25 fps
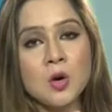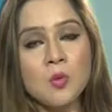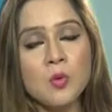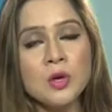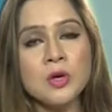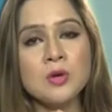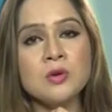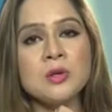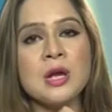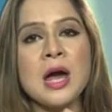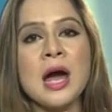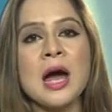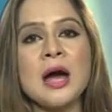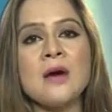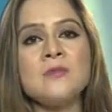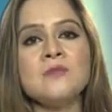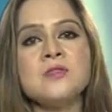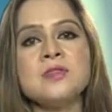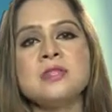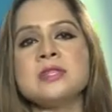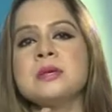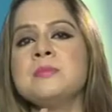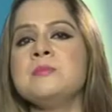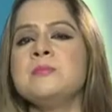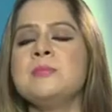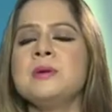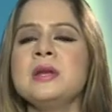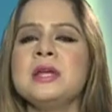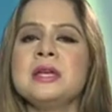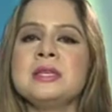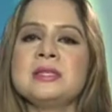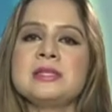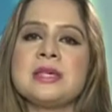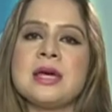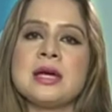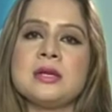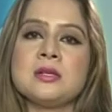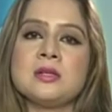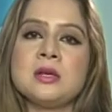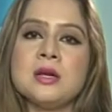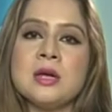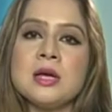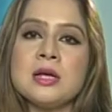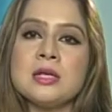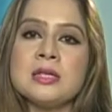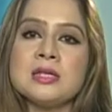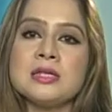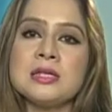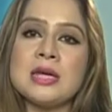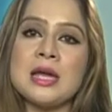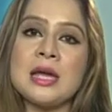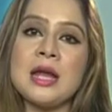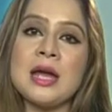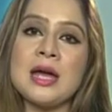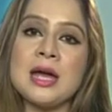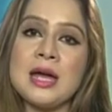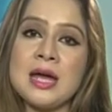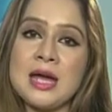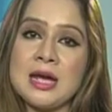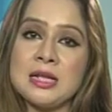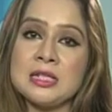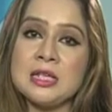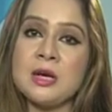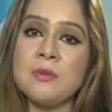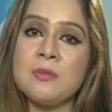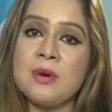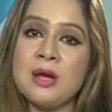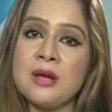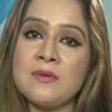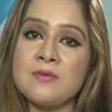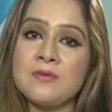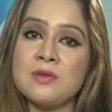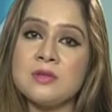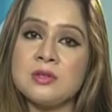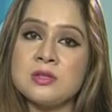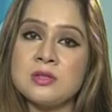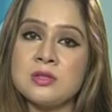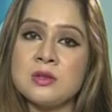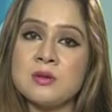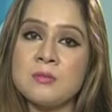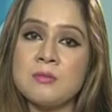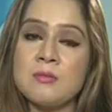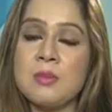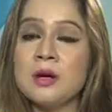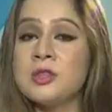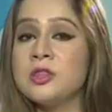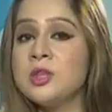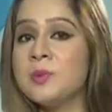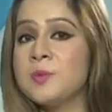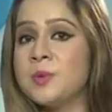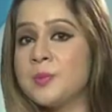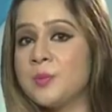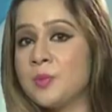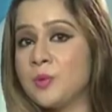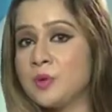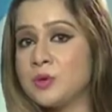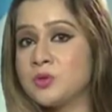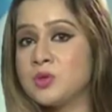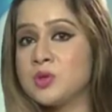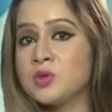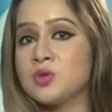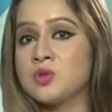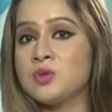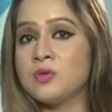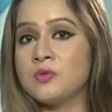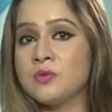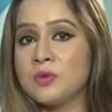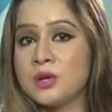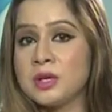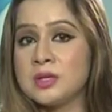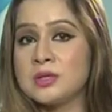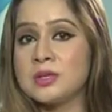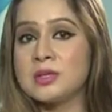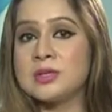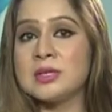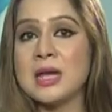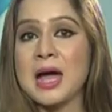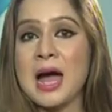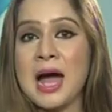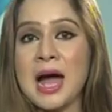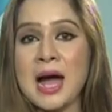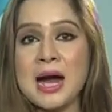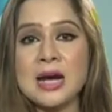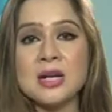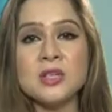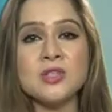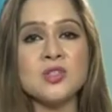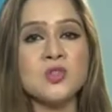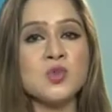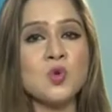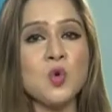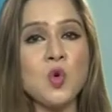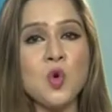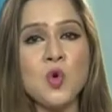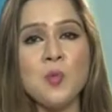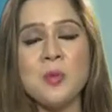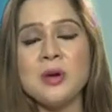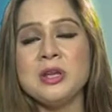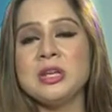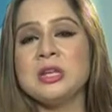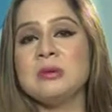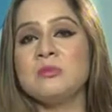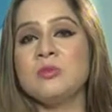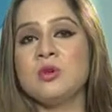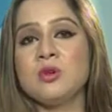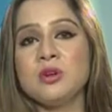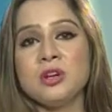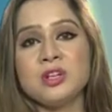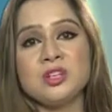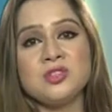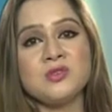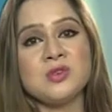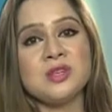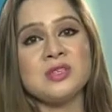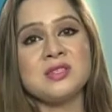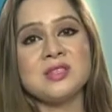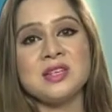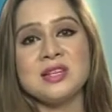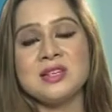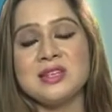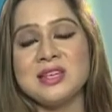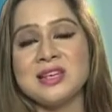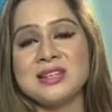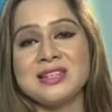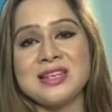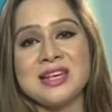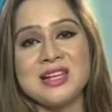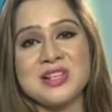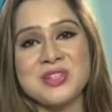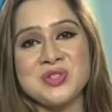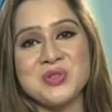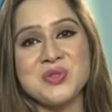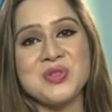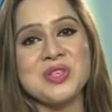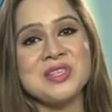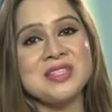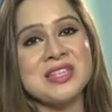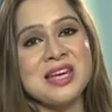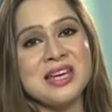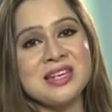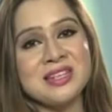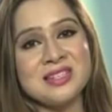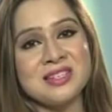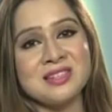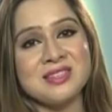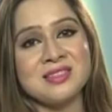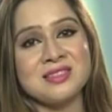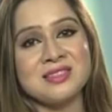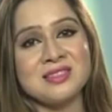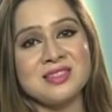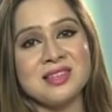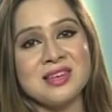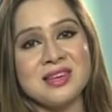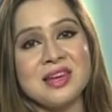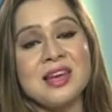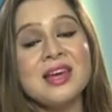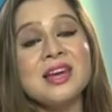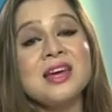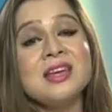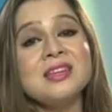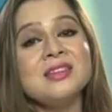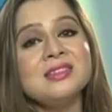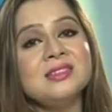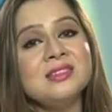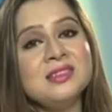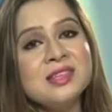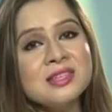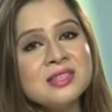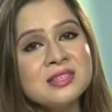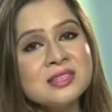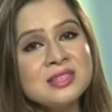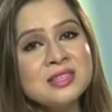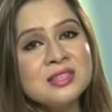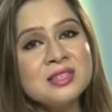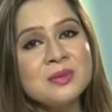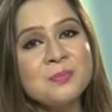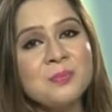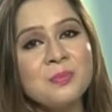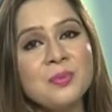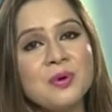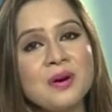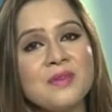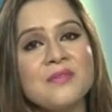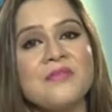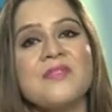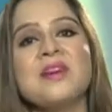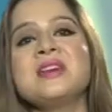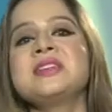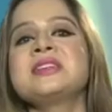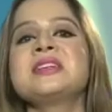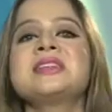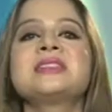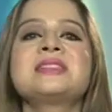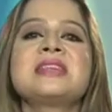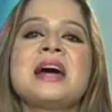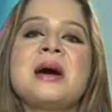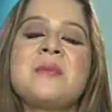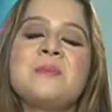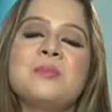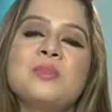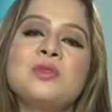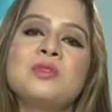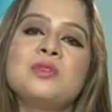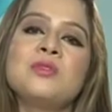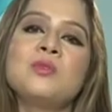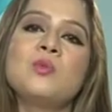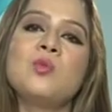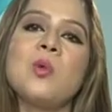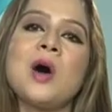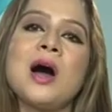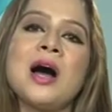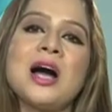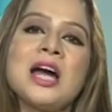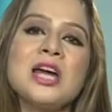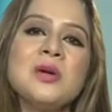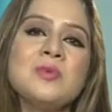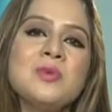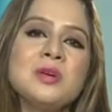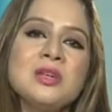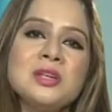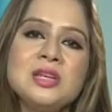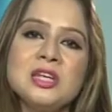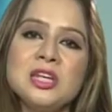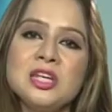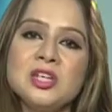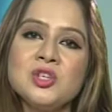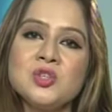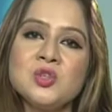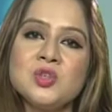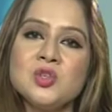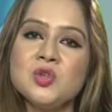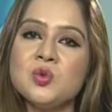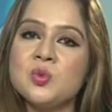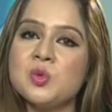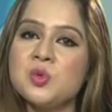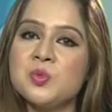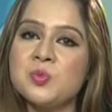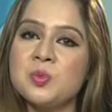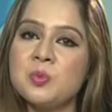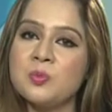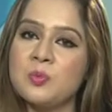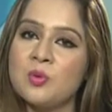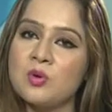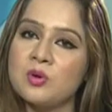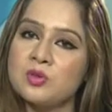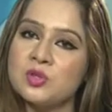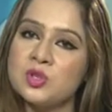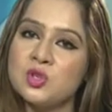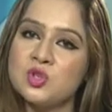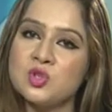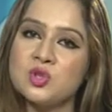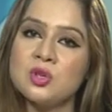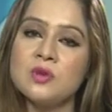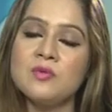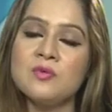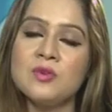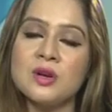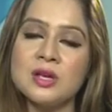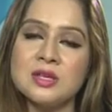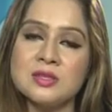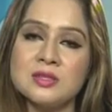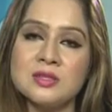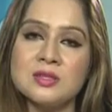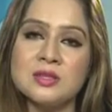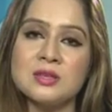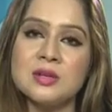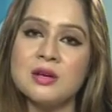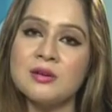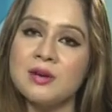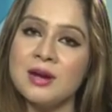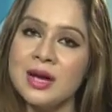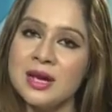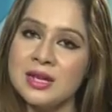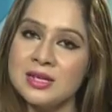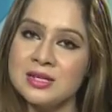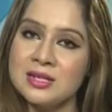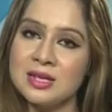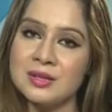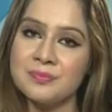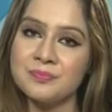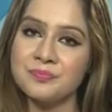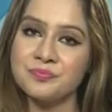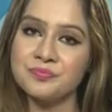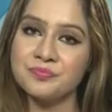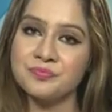We could have simply said, Stella ate her breakfast, but the prepositional phrases add so many more interesting details to the sentence. This is a perfect example of why we need to use prepositional phrases in our writing.